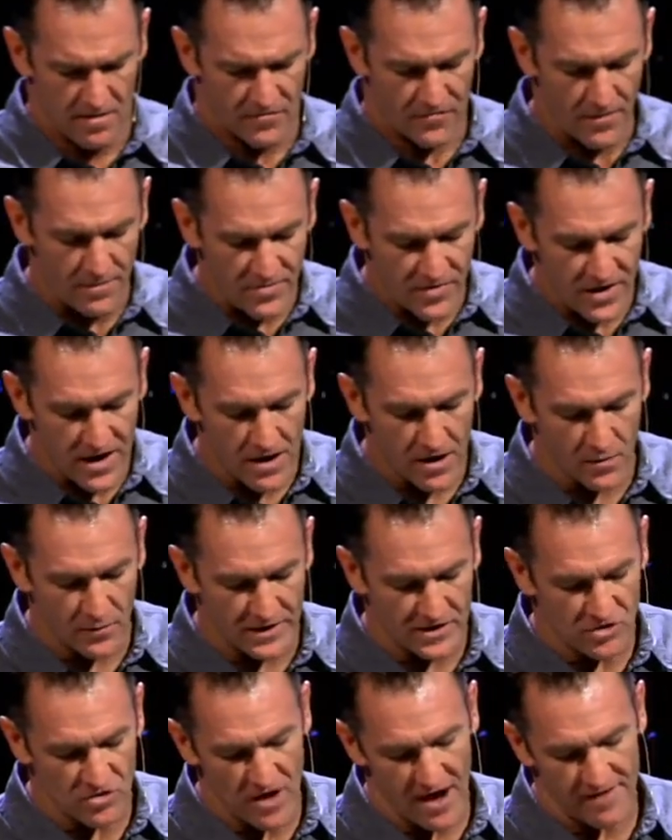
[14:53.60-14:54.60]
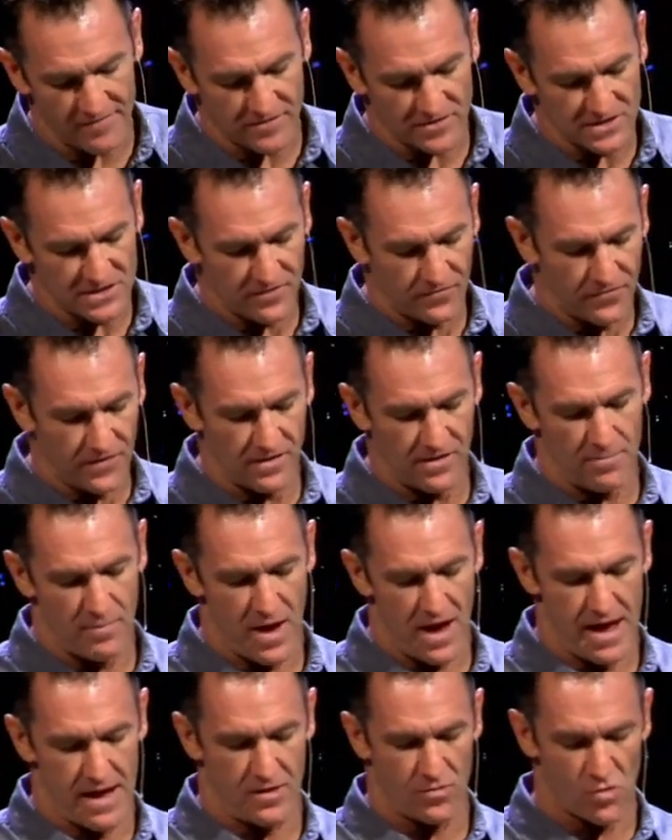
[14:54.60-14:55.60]
From there, we traveled to
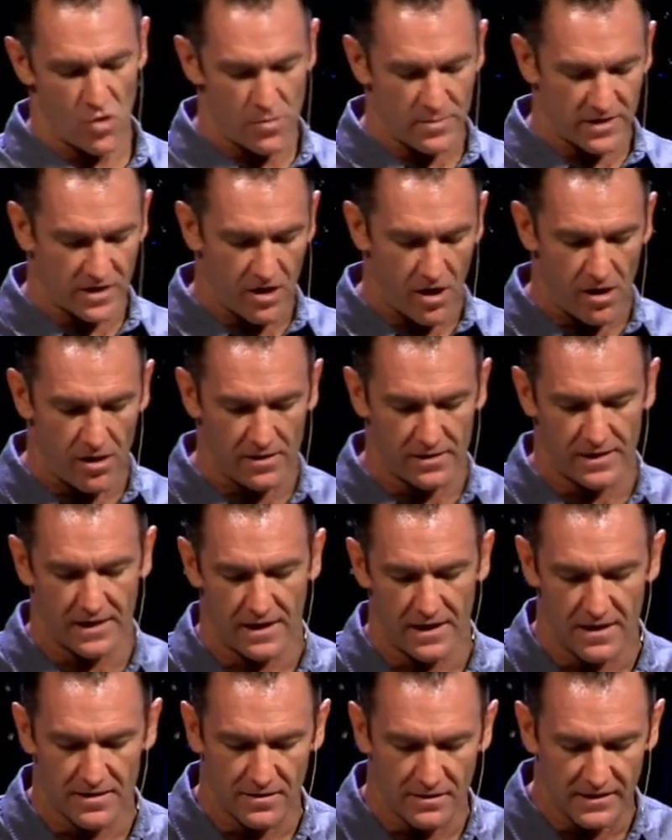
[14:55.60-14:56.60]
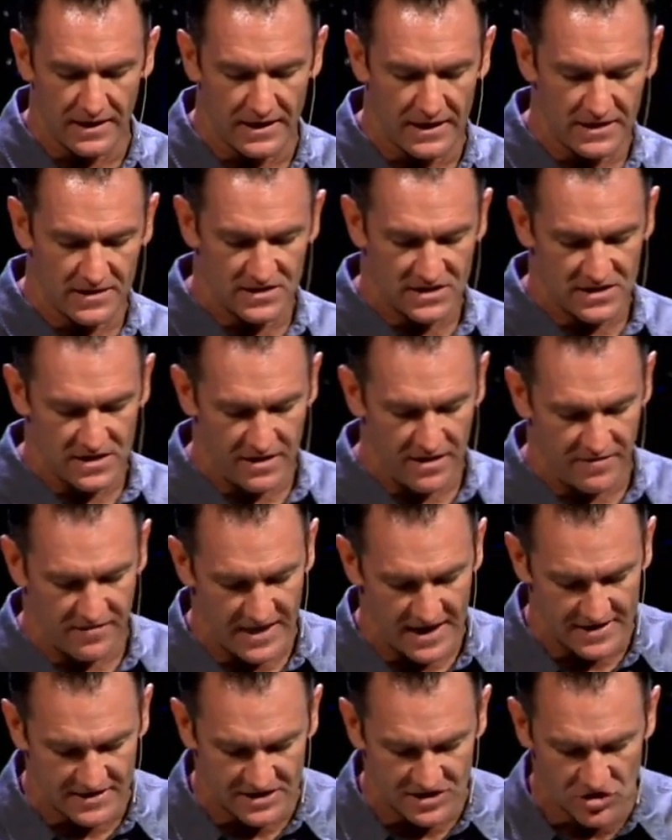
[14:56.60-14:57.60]
Philippi, a Roman colony in the leading city of
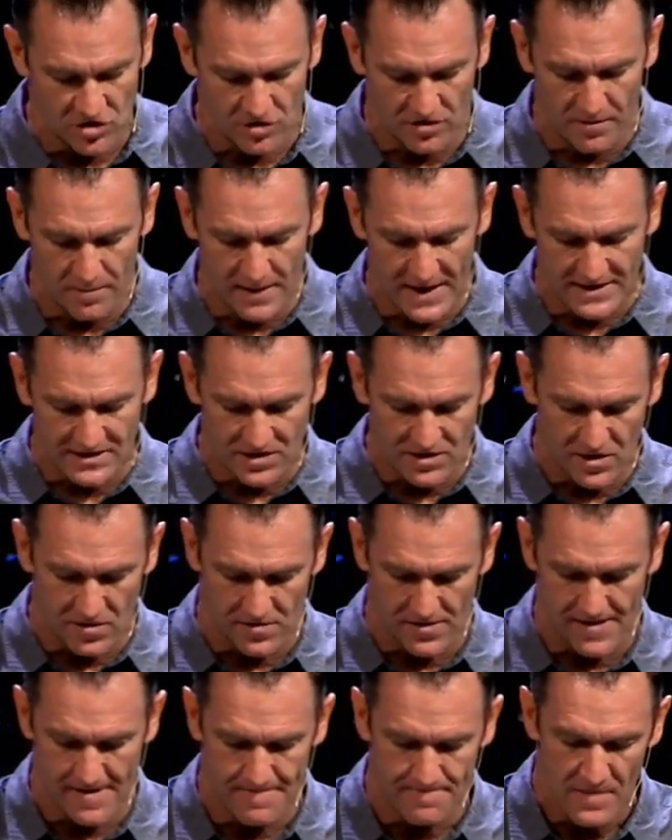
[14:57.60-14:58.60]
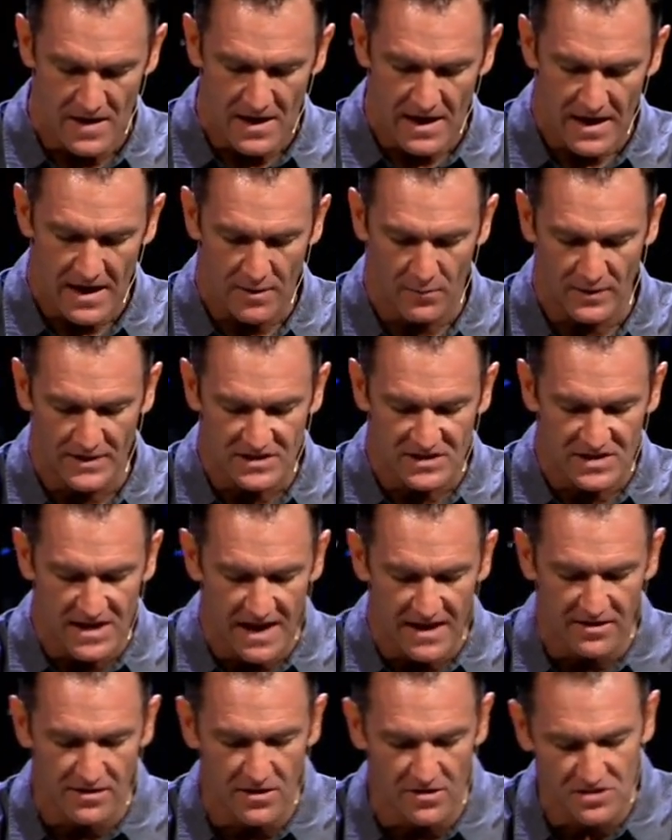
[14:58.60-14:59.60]
that district of Macedonia, and we
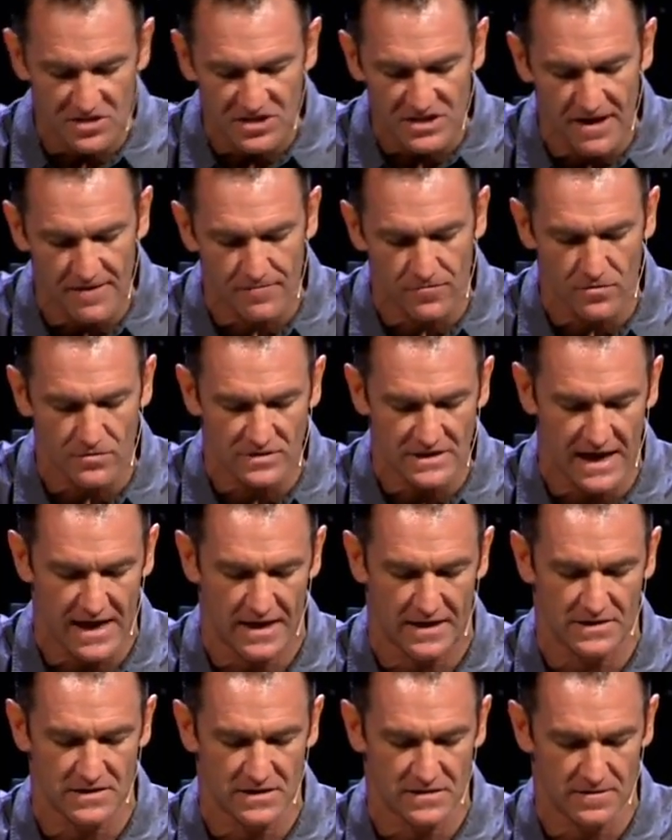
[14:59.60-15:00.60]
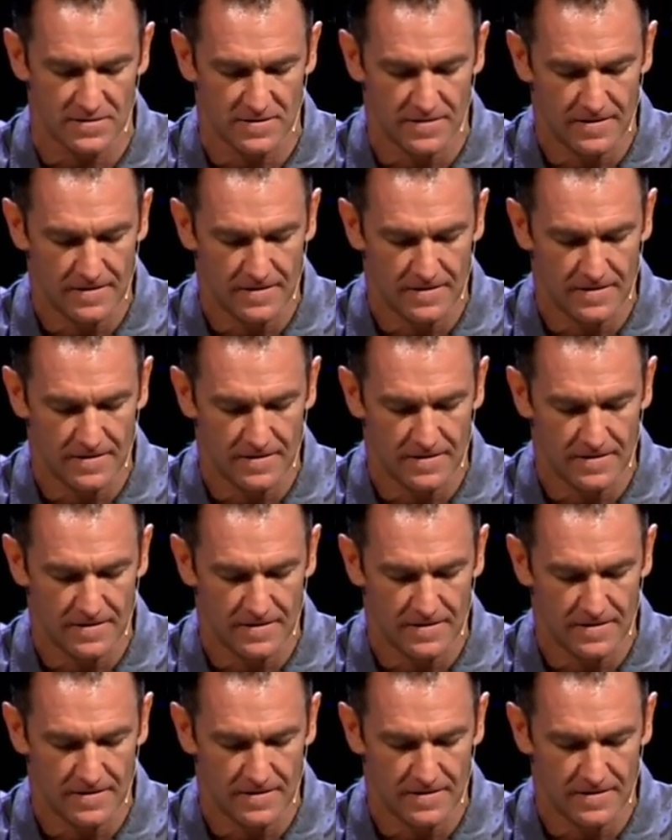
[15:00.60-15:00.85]
stayed there several days.